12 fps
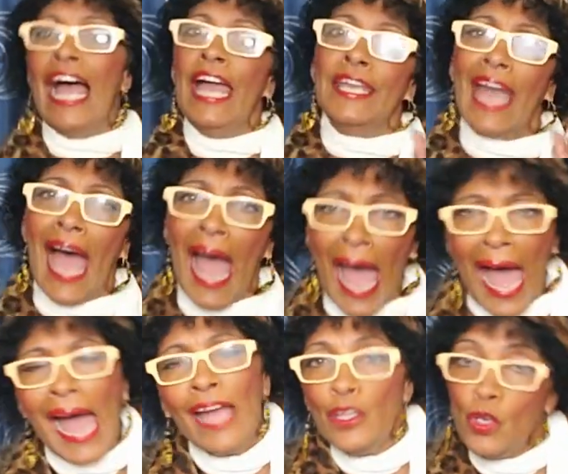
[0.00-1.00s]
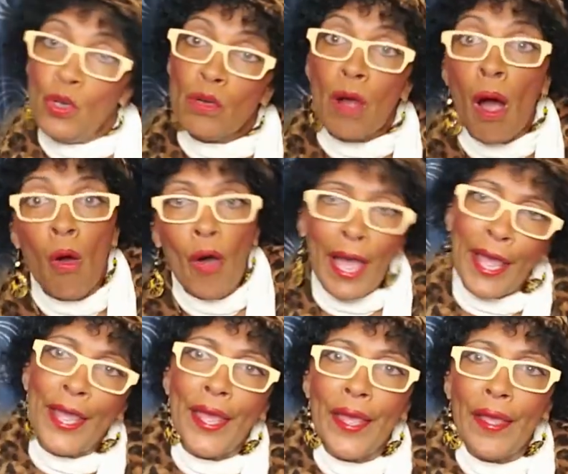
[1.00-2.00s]
Now, how you gonna
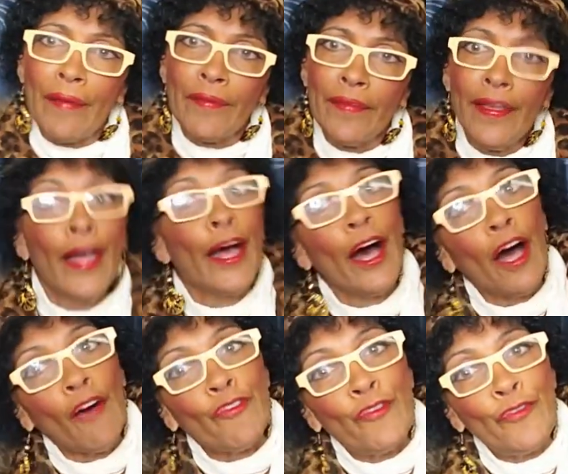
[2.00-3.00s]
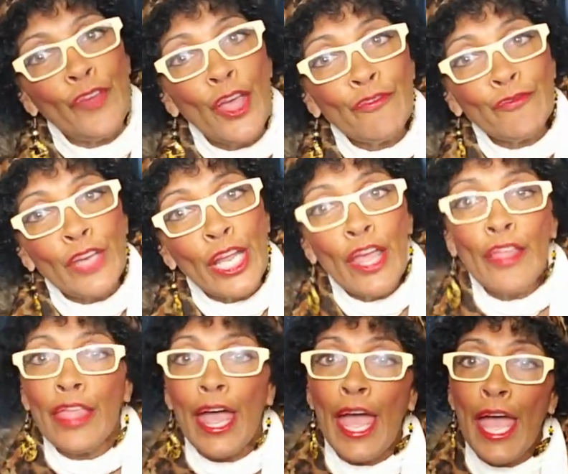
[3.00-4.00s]
have our 50th
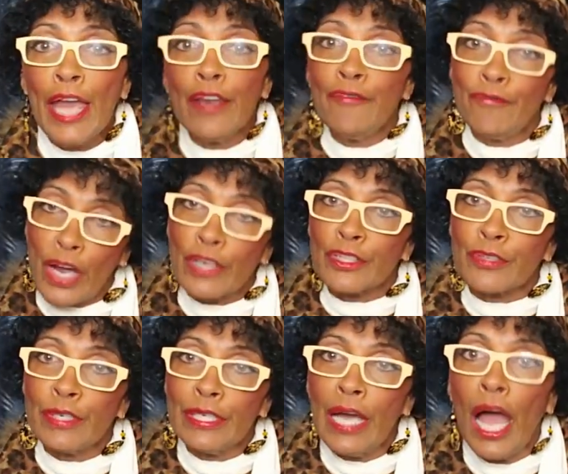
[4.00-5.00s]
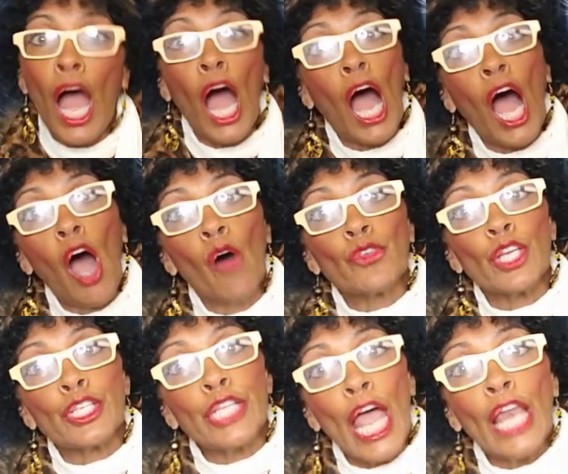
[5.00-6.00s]
anniversary on the
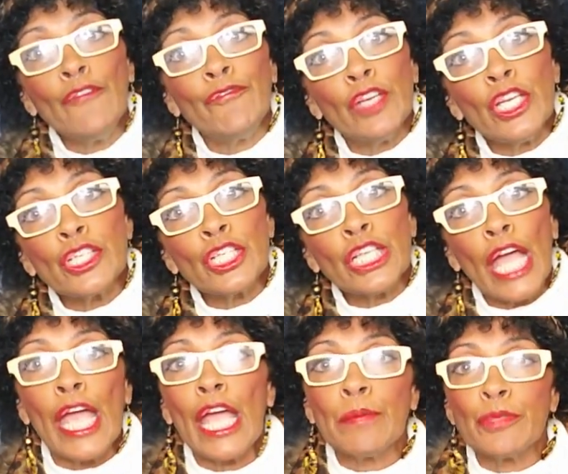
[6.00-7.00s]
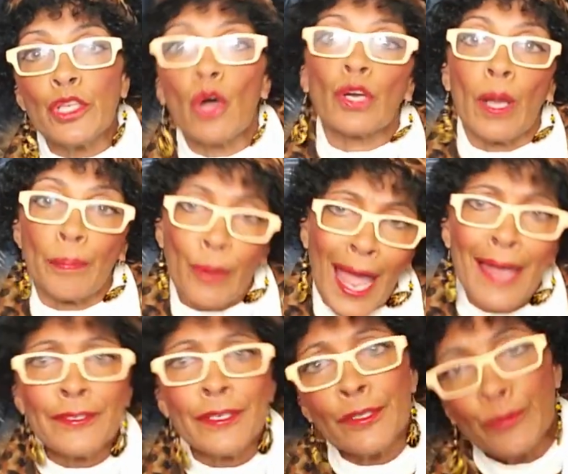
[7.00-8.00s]
television game show The Price
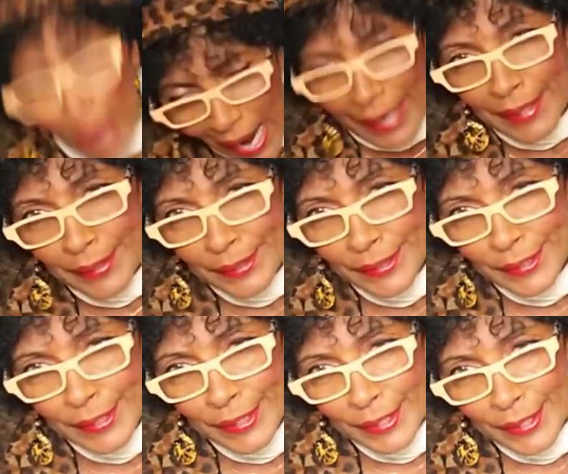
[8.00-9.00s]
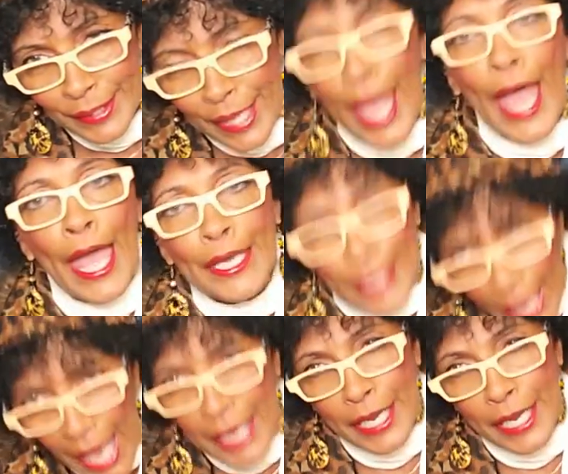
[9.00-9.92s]
is Right and not